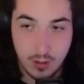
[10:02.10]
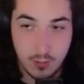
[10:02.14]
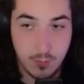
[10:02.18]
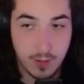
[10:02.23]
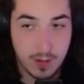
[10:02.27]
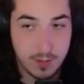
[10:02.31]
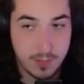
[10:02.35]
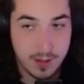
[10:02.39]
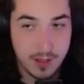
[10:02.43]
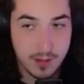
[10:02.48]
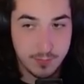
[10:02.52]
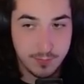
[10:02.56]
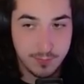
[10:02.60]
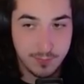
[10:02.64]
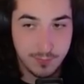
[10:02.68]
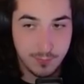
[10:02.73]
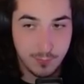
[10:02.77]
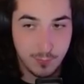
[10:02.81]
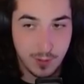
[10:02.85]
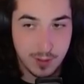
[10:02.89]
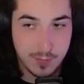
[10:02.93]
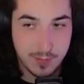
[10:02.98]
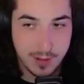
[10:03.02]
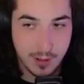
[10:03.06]
Wait a minute.
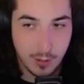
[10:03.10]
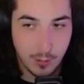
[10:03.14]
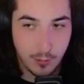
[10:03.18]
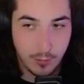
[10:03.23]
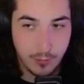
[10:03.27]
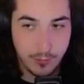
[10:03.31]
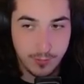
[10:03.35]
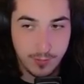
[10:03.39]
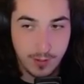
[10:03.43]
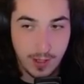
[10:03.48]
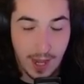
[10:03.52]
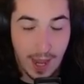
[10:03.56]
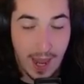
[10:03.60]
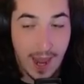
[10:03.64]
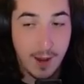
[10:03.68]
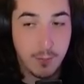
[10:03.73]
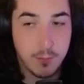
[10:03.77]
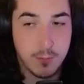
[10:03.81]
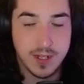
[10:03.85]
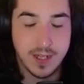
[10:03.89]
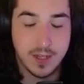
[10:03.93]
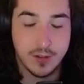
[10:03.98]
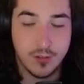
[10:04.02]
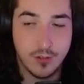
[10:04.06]
Wait a minute. Hold. Hey,
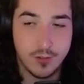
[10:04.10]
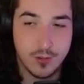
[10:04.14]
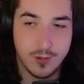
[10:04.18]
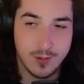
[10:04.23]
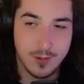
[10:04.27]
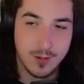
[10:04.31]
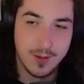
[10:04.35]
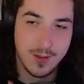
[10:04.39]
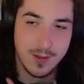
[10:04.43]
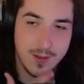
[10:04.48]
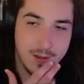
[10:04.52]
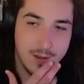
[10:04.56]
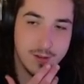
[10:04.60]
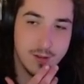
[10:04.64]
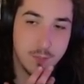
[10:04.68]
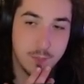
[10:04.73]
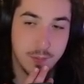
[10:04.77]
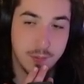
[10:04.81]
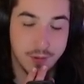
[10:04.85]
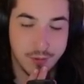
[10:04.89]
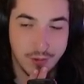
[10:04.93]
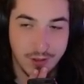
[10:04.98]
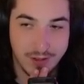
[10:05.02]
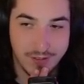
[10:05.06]
wait, this is
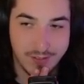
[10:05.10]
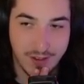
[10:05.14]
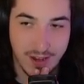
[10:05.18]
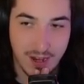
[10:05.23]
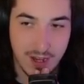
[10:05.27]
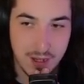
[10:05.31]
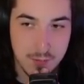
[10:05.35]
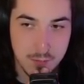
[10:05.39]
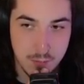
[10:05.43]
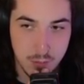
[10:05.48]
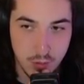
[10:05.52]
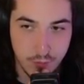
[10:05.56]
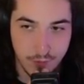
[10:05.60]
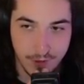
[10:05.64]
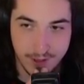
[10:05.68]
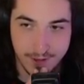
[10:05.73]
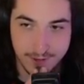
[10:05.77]
pure Saiyans and movie.